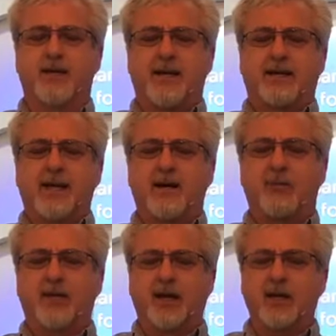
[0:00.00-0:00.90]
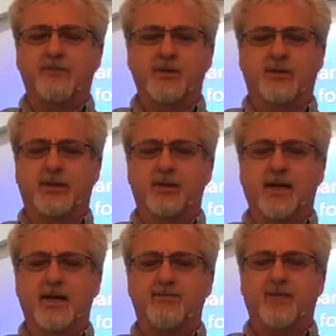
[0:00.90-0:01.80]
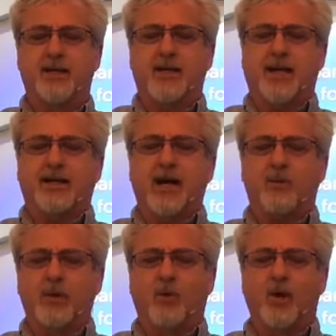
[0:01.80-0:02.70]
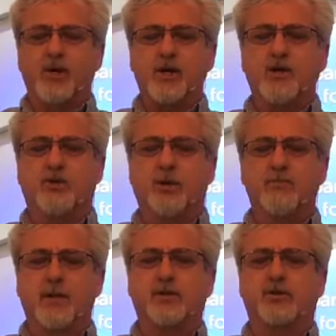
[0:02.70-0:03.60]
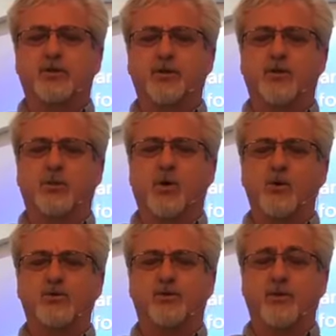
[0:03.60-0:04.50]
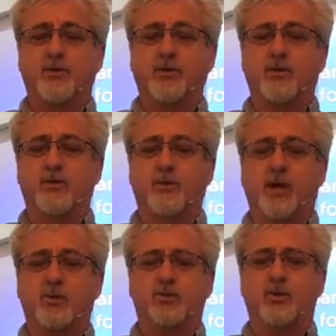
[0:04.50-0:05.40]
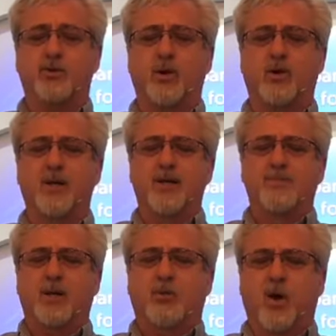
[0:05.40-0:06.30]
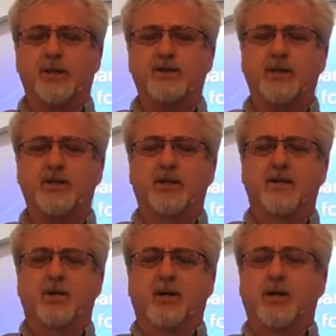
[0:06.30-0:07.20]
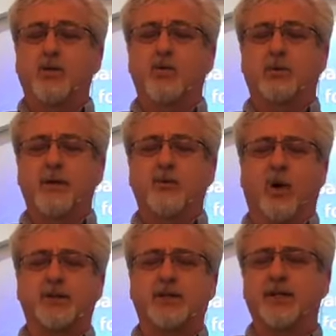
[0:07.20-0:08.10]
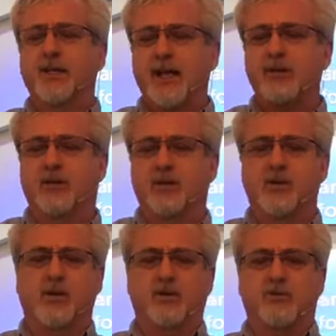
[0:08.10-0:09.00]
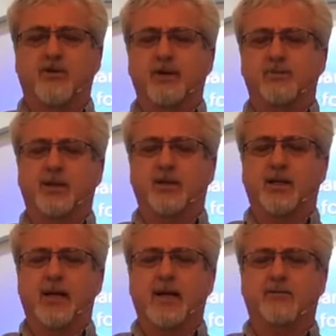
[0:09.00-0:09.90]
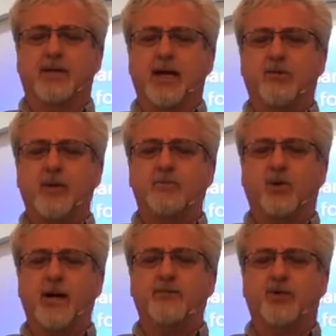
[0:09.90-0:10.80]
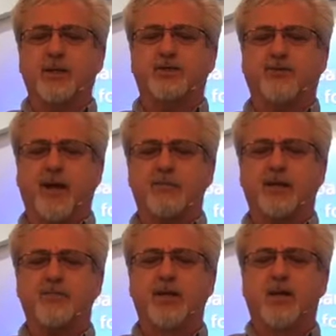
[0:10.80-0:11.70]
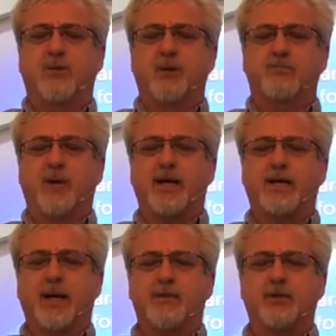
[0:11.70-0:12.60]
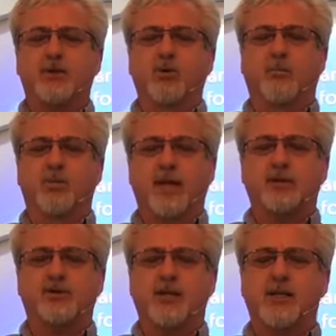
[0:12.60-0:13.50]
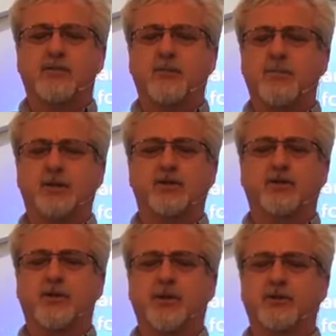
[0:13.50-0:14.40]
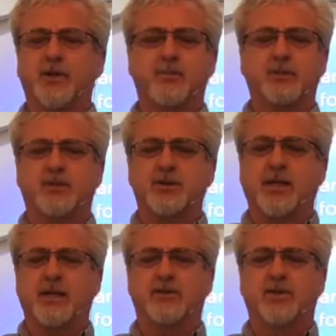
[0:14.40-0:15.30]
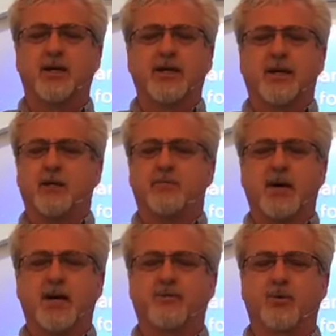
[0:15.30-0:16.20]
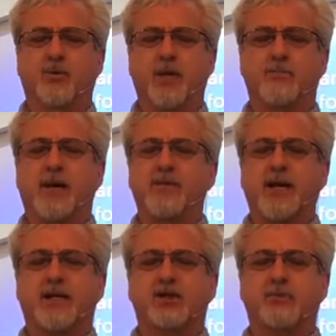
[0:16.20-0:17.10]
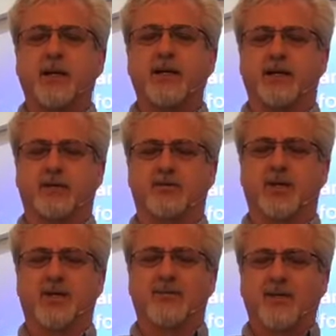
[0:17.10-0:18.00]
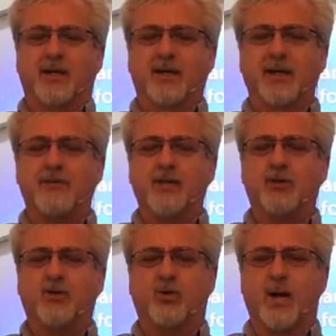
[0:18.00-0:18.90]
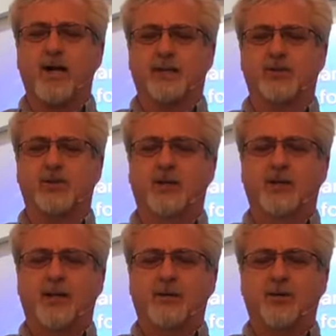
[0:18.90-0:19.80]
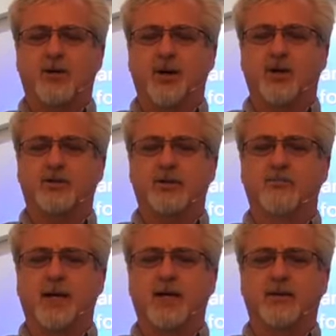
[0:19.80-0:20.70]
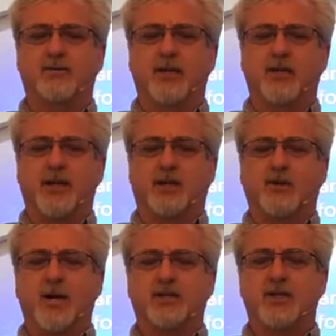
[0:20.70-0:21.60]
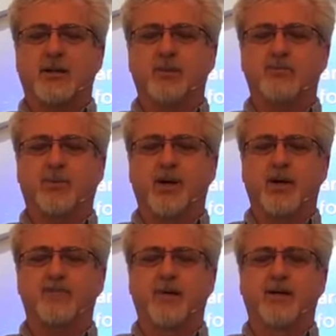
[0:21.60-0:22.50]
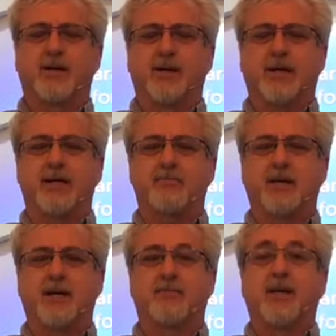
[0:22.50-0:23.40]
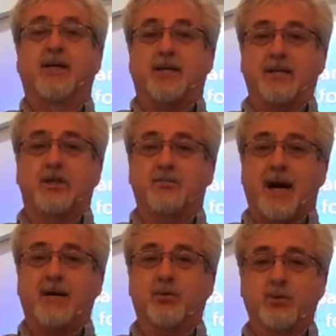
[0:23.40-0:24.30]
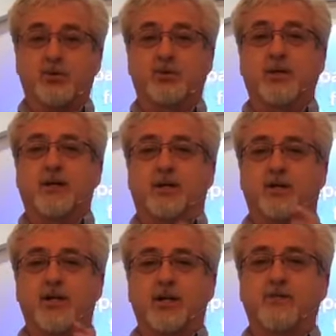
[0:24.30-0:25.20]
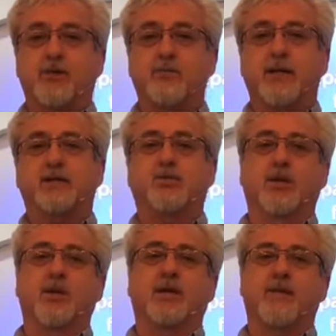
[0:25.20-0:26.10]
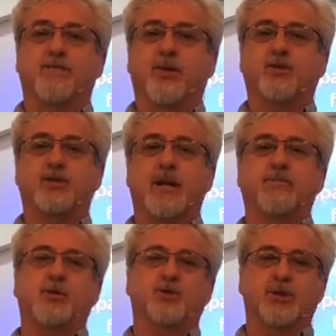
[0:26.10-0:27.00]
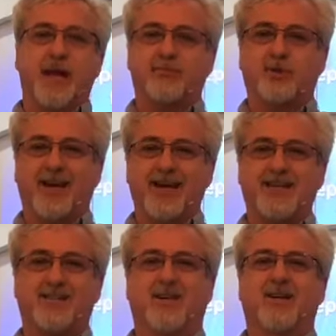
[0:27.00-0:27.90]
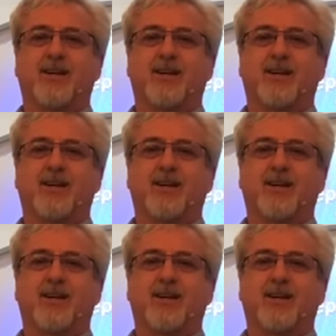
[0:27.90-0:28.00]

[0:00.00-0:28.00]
And God, we love you today. And God, we want you to minister to the woe, to those who are watching, who will be watching later on our Facebook Live. God, we pray for each family. We pray, God, that you will bless them and minister to their deepest needs in a powerful way. May they experience the living Christ in their hearts and minds. In Christ's name we pray. Amen. Get your Bibles, because here in a few minutes we'll look at 1 Samuel chapter 8.